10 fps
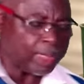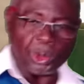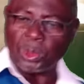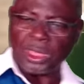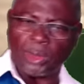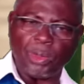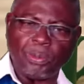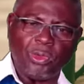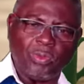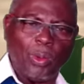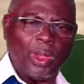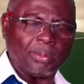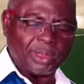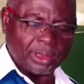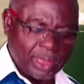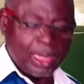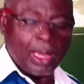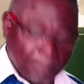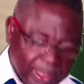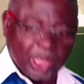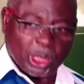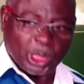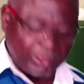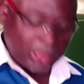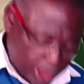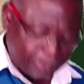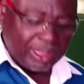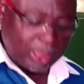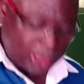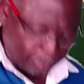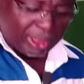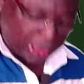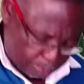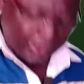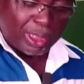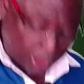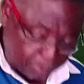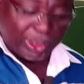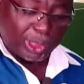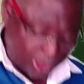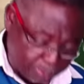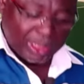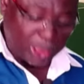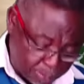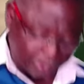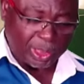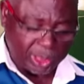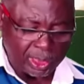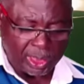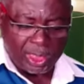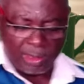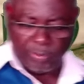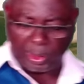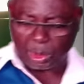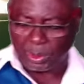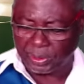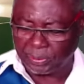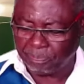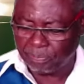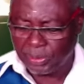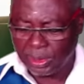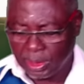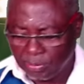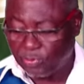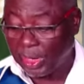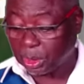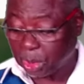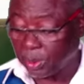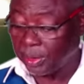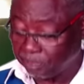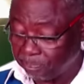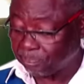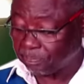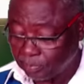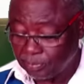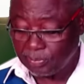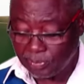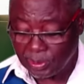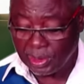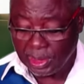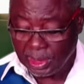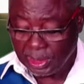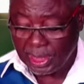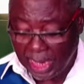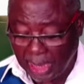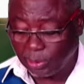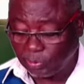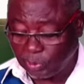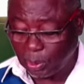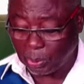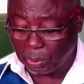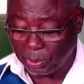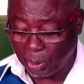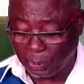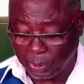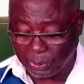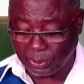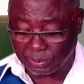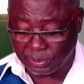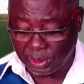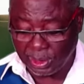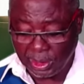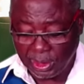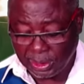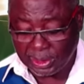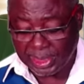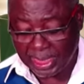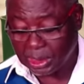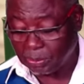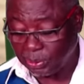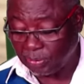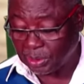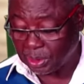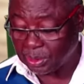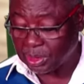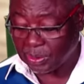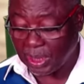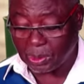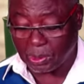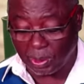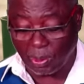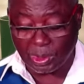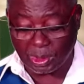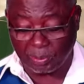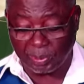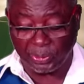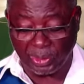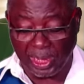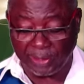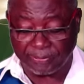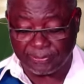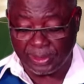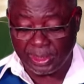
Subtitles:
You shall not be overwhelmed. Peace, peace, peace, peace, peace, peace, peace, peace. Victory. Victory. The hand of the Lord will be upon you. The testimony of Jesus Christ will be awesome in your life.